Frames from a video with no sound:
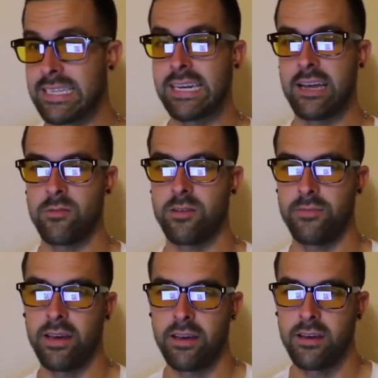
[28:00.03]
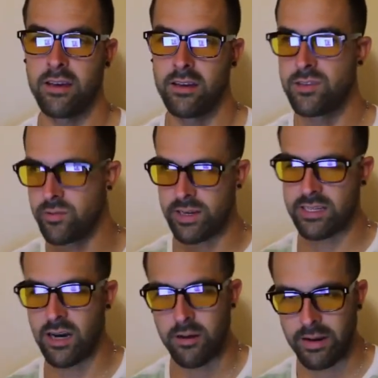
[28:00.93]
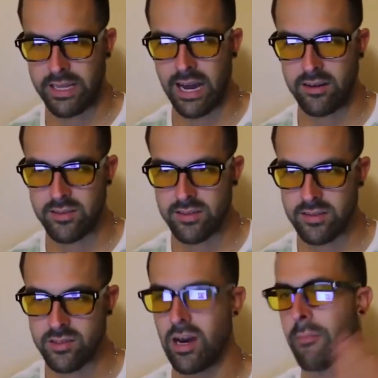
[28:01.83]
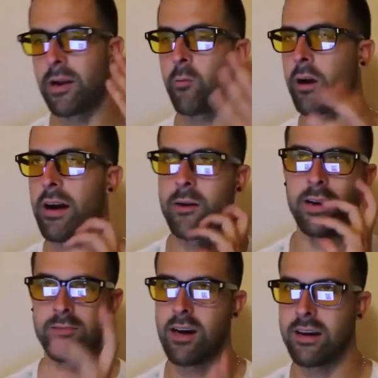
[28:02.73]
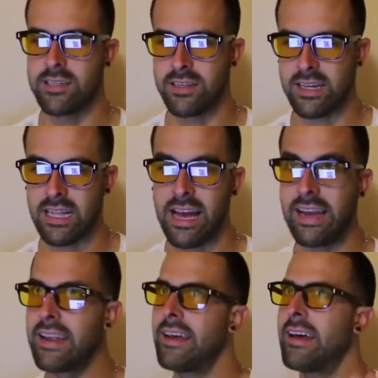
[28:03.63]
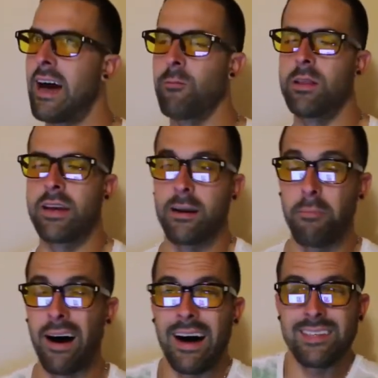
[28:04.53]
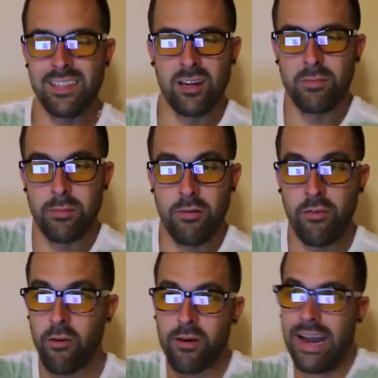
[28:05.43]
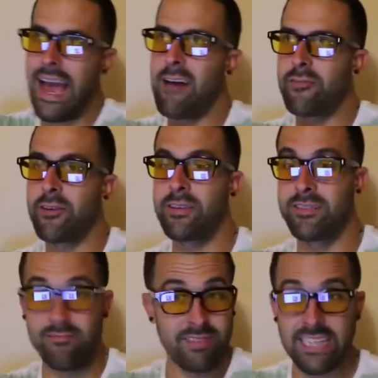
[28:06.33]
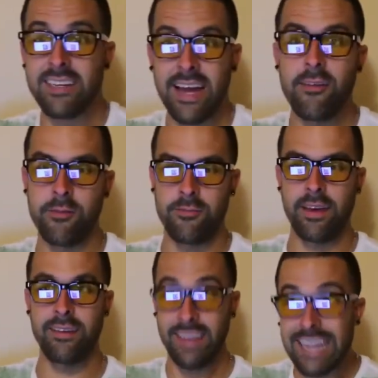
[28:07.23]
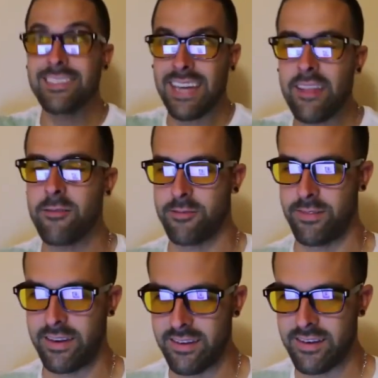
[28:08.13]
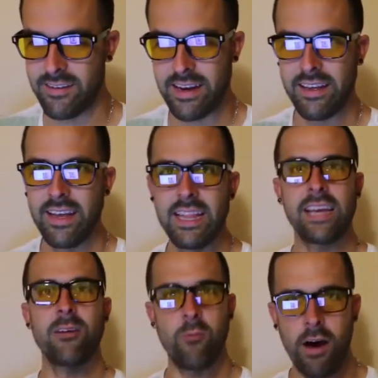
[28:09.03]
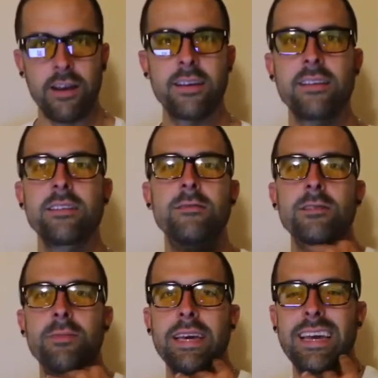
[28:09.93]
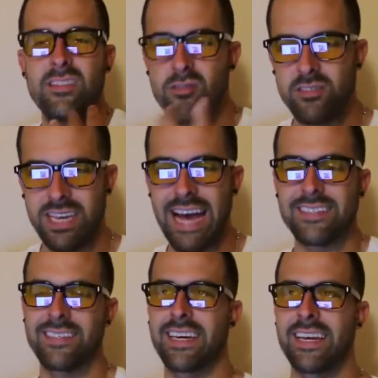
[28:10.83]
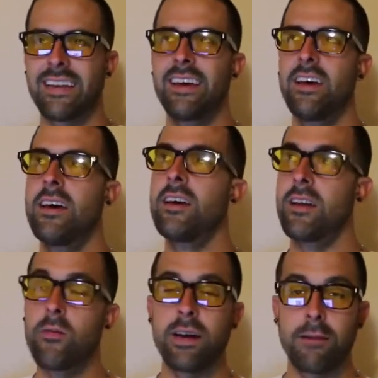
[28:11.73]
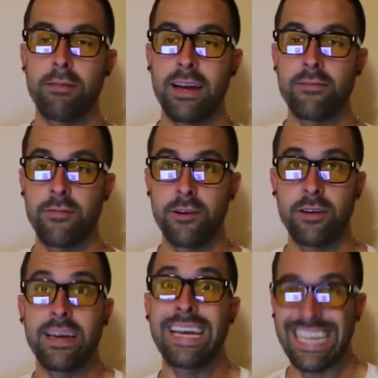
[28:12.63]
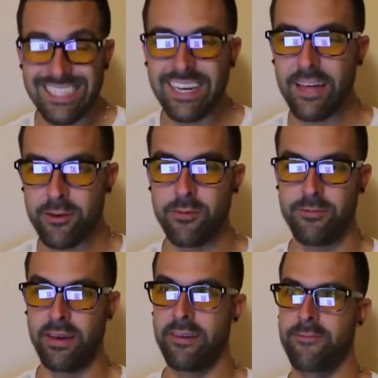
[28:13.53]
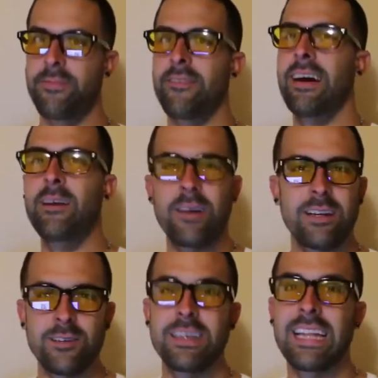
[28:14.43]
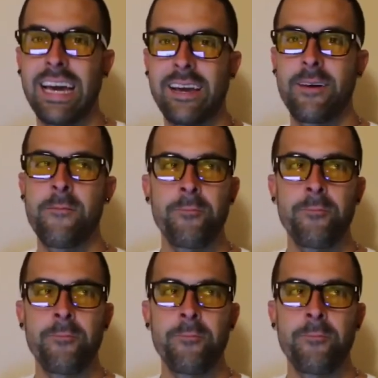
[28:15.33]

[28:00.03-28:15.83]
get together with me so we can talk about the house. So I'm going to work on it when I'm talking to the client. I'm really going to pause a little bit before and after and get together with me. Get together with me, right? Like you want it to be enthusiastic and, we're going to plan for you to get together with me, right? You want to do it like,